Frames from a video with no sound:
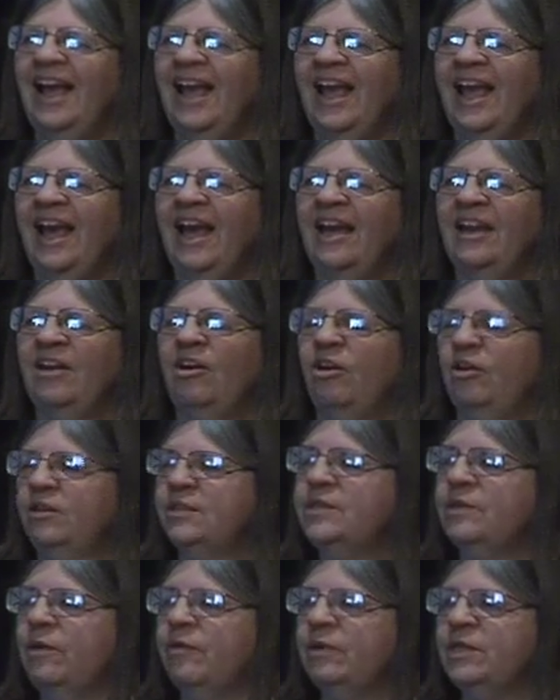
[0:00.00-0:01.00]
and
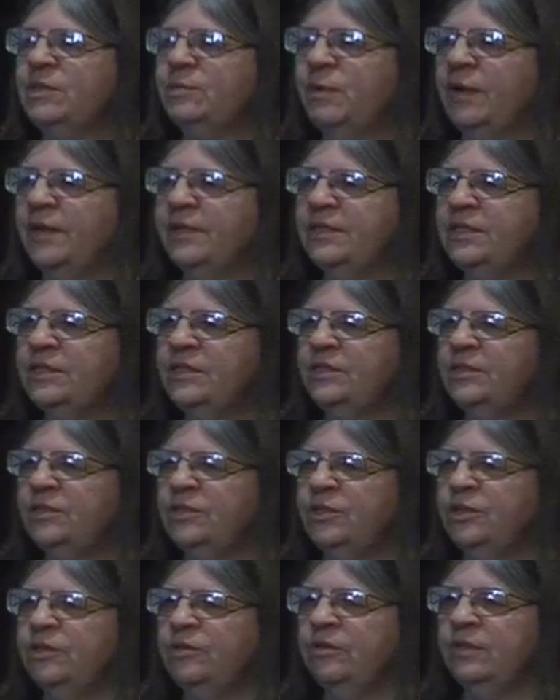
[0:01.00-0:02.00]
also a response
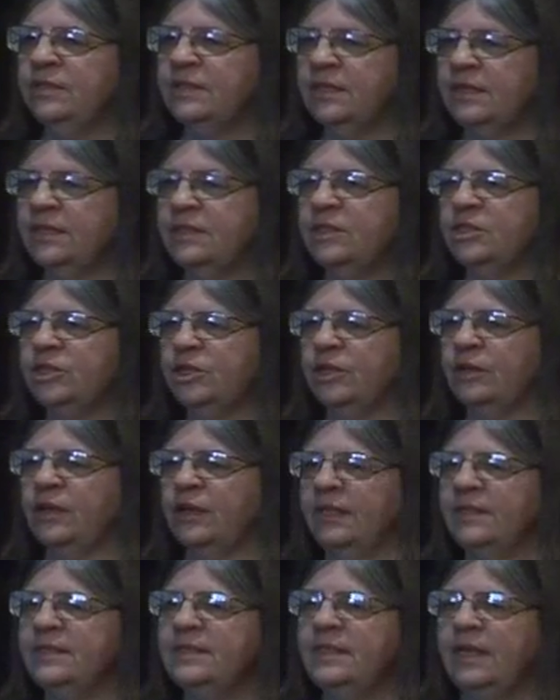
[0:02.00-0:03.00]
to the citizen
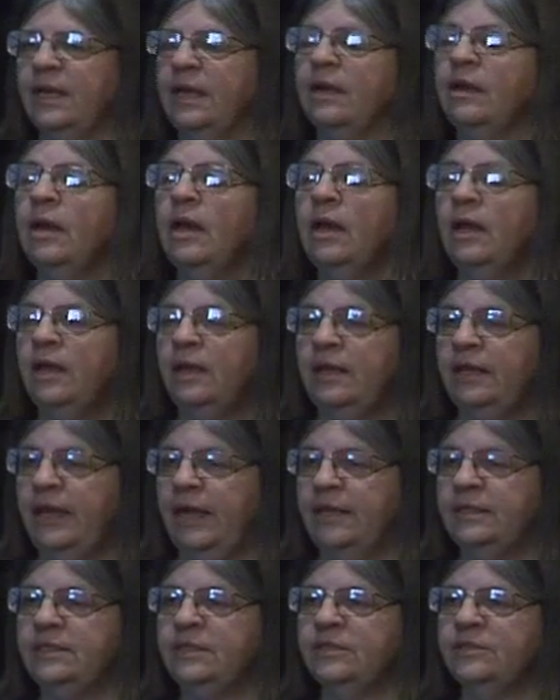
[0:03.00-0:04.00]
journalist saying,
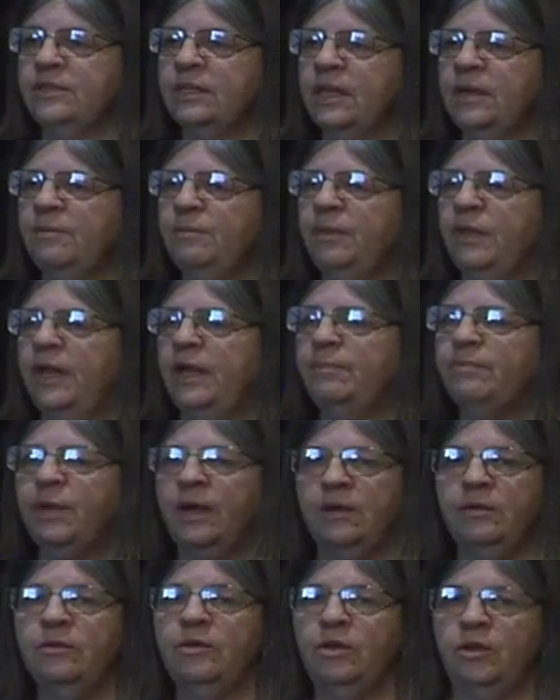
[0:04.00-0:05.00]
yes, there's a complaint,
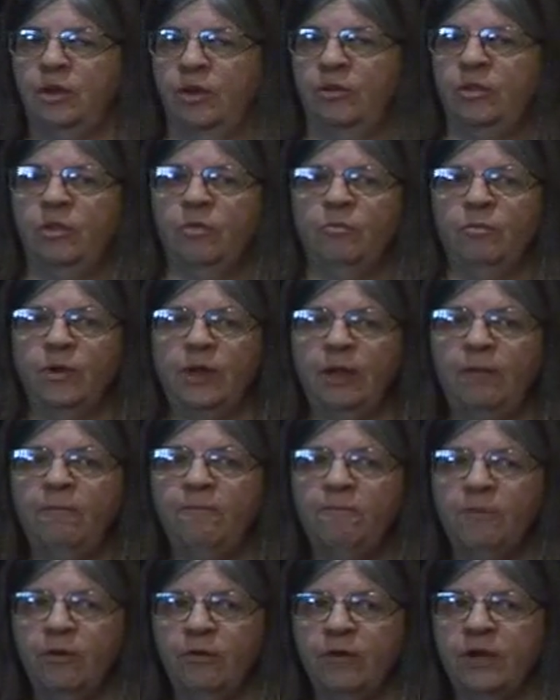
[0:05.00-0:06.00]
but the real
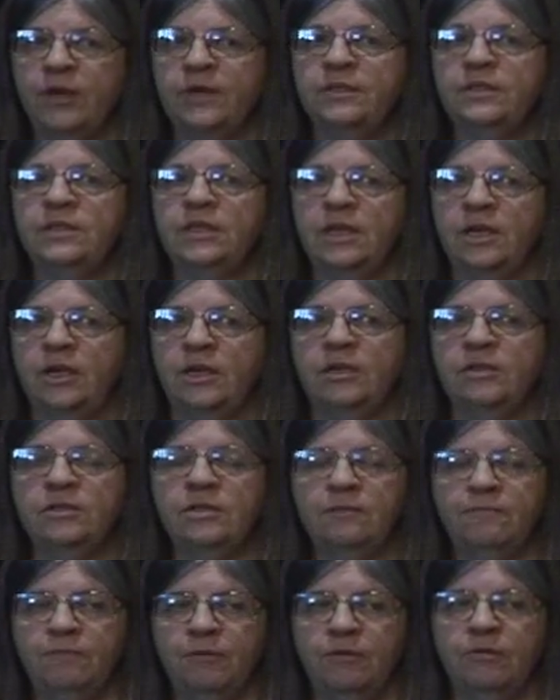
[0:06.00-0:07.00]
focus
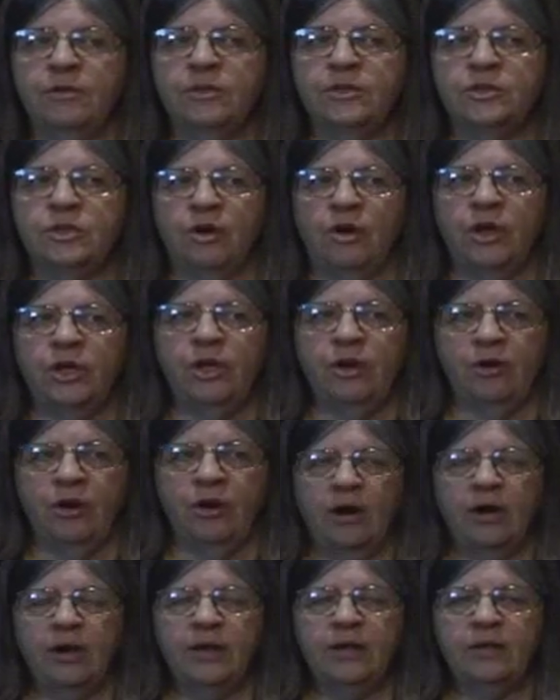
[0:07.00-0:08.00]
is the focus on
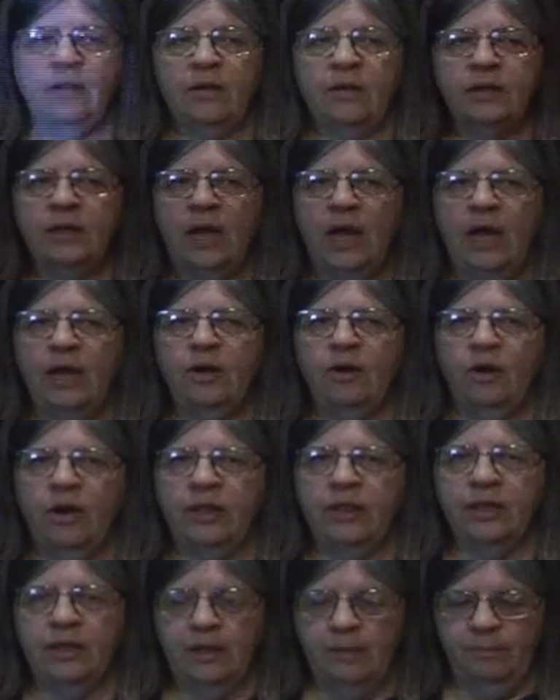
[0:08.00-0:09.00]
article, not
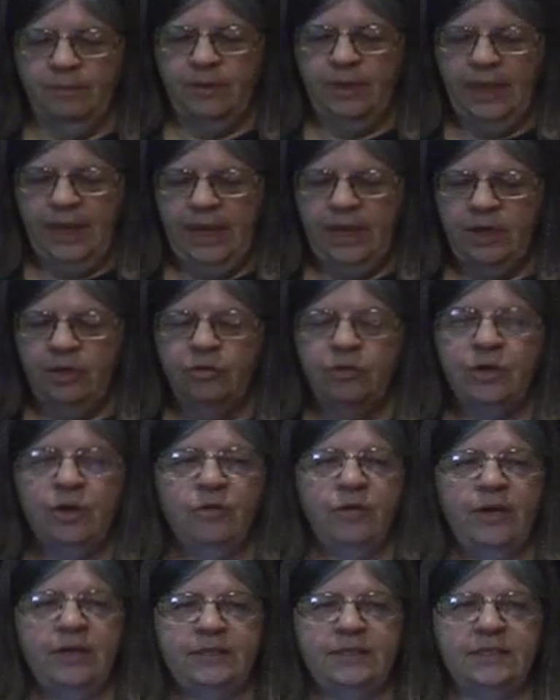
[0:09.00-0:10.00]
on the complaint. You
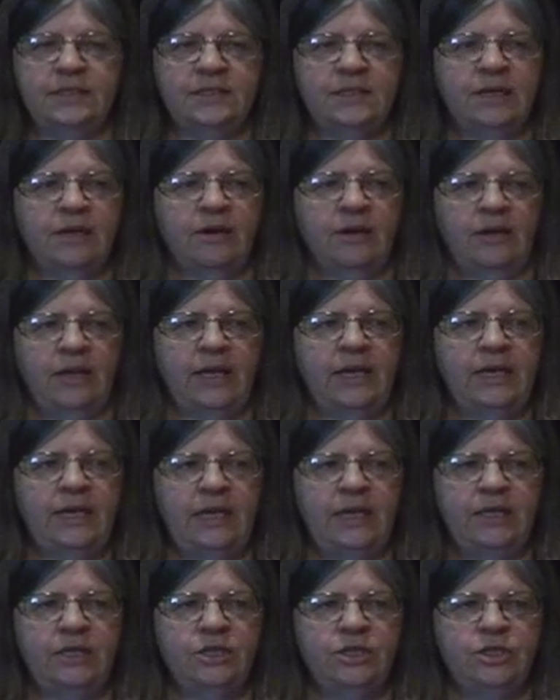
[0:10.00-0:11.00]
don't necessarily
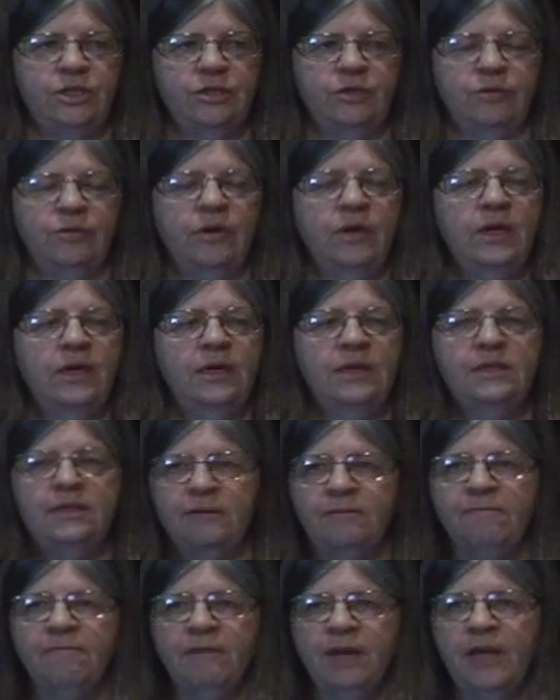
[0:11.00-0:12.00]
need to
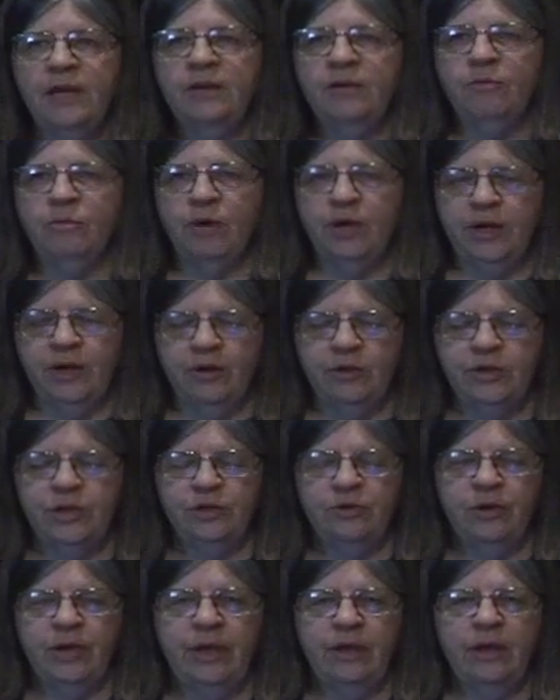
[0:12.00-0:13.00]
defend what you're
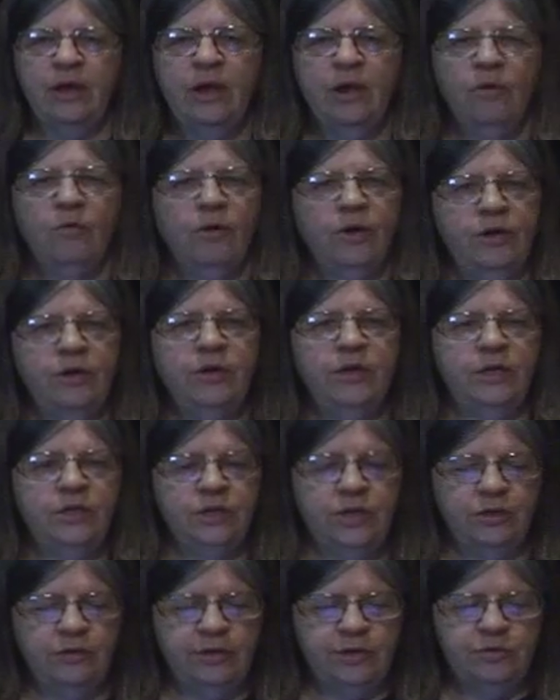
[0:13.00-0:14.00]
doing. What you need
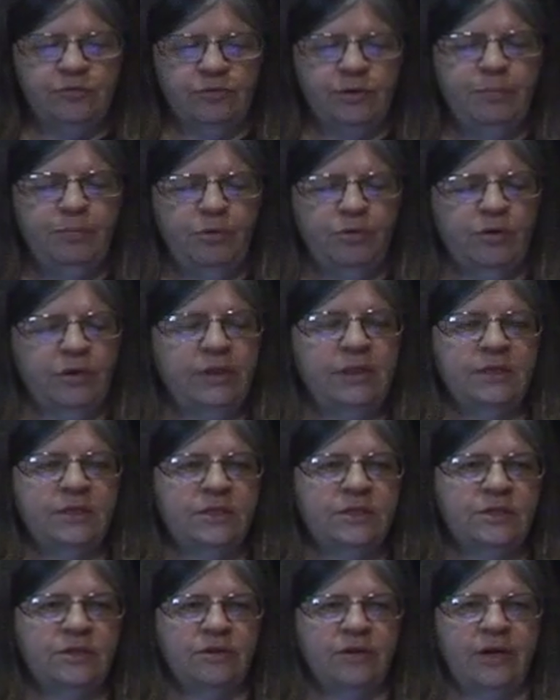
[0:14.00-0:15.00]
to do is report the
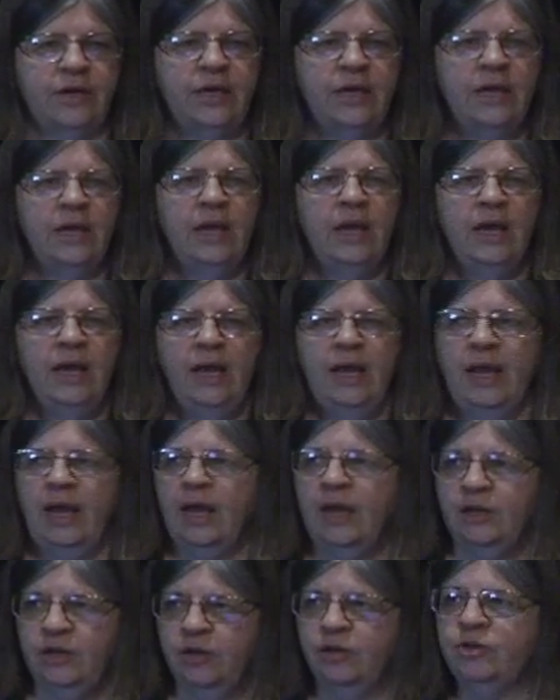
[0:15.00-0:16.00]
story,
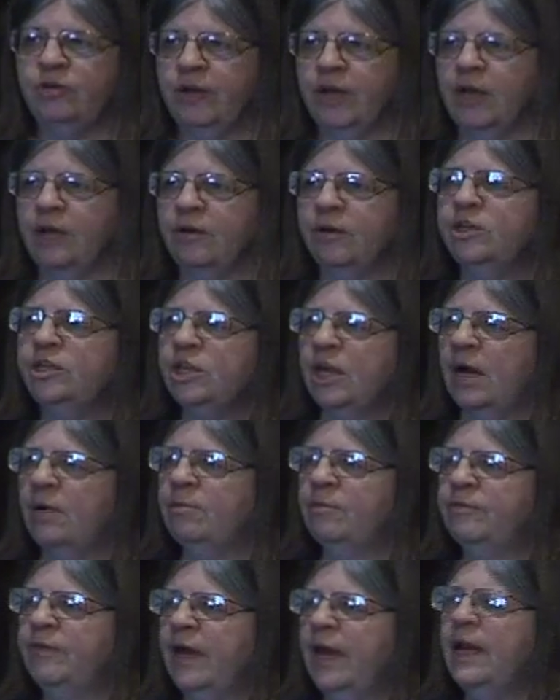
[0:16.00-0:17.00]
and you're doing a good
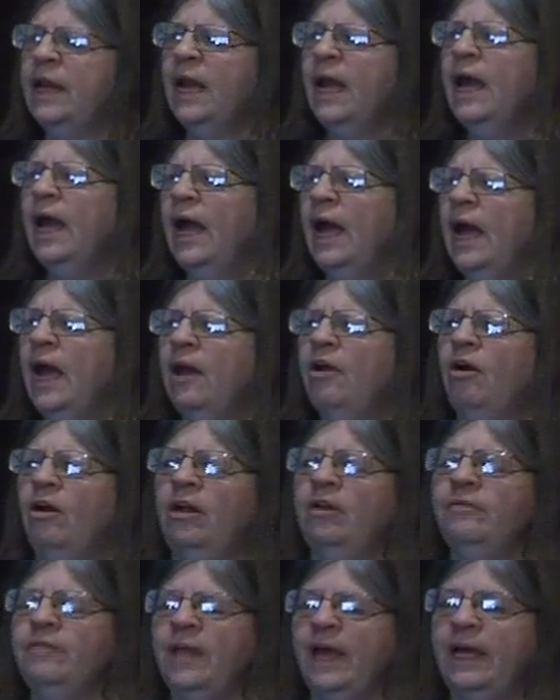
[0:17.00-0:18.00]
job of that. And
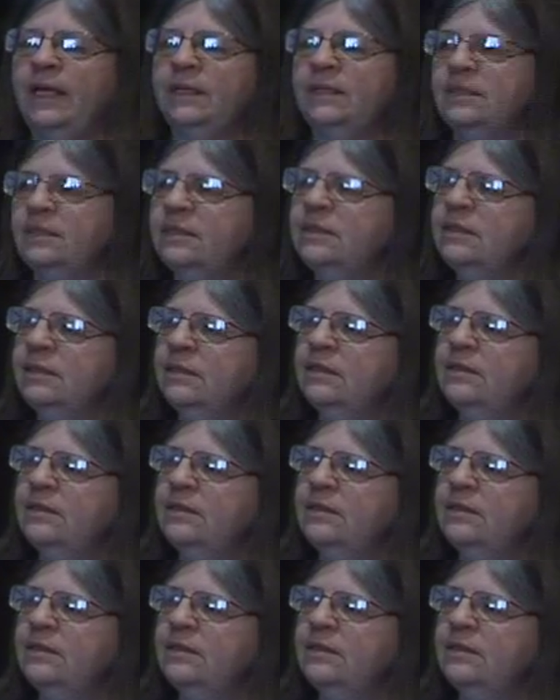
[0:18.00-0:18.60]
all of that